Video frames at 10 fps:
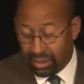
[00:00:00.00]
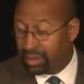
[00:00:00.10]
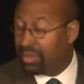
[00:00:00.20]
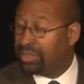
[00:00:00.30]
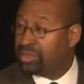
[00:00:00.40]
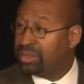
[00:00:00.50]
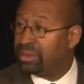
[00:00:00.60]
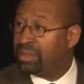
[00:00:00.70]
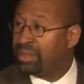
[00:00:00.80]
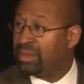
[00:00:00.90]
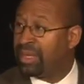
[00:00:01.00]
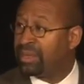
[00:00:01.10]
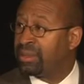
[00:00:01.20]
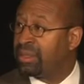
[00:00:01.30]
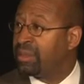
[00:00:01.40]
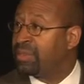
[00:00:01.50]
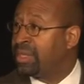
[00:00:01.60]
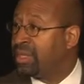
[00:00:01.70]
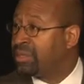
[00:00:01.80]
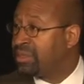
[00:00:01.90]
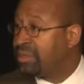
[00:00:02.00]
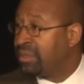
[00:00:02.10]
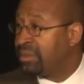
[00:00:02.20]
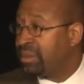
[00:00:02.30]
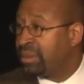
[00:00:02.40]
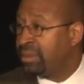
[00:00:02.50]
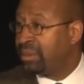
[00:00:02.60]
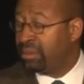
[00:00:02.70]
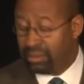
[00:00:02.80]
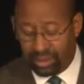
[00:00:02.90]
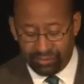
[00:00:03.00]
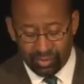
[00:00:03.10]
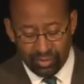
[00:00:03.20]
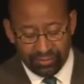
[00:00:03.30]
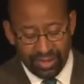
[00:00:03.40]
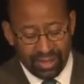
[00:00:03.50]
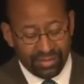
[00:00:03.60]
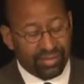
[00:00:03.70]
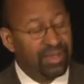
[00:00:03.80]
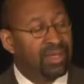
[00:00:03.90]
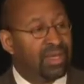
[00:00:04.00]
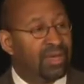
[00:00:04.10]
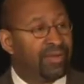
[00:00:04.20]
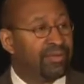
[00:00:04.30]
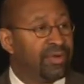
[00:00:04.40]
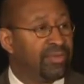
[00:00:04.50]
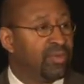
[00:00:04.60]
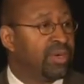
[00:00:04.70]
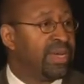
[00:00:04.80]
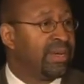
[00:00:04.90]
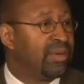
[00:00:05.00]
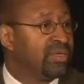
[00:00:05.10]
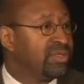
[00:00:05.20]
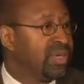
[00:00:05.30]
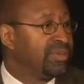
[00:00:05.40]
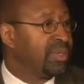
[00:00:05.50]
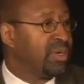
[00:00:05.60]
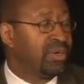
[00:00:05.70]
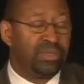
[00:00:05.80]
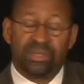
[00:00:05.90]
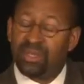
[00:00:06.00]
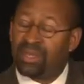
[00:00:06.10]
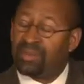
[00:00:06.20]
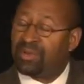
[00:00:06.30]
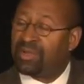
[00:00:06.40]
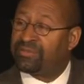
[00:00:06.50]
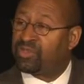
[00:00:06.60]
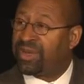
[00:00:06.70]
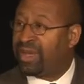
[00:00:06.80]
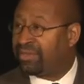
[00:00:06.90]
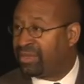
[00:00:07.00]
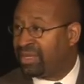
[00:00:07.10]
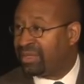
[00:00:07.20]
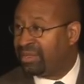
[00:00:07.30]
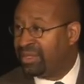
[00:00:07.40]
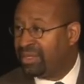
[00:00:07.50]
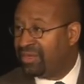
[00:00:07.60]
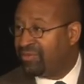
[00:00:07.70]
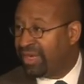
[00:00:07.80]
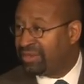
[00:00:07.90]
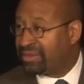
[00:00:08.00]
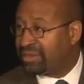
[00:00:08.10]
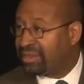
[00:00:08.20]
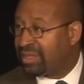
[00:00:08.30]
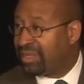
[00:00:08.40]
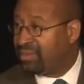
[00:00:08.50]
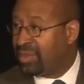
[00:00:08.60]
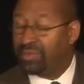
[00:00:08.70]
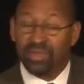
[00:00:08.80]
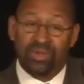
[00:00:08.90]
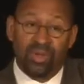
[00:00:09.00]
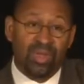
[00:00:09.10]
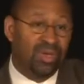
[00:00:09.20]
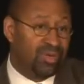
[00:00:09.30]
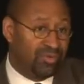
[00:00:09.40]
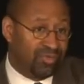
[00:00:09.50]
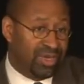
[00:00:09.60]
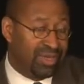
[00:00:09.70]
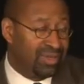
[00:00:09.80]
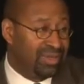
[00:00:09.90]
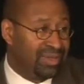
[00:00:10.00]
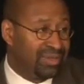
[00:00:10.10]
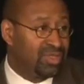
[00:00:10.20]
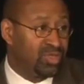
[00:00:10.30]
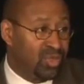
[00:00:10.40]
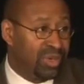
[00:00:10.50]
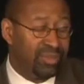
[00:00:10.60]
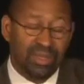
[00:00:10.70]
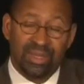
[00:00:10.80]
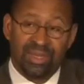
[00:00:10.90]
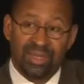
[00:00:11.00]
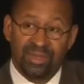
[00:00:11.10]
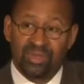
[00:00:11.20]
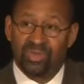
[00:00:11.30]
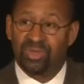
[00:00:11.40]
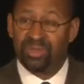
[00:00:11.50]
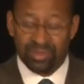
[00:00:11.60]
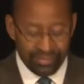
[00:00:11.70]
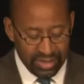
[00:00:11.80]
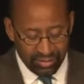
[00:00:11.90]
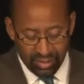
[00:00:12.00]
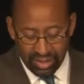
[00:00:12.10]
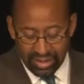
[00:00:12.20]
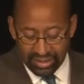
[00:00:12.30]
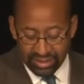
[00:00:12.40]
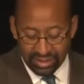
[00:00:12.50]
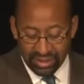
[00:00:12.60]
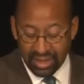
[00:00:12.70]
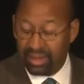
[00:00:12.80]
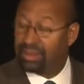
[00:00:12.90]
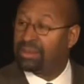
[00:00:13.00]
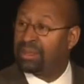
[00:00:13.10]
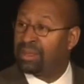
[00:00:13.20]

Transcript: mention that because of the improved health of our river, we're now also able to host a number of triathlon events, and people are no longer afraid to swim in the Schuylkill, realizing that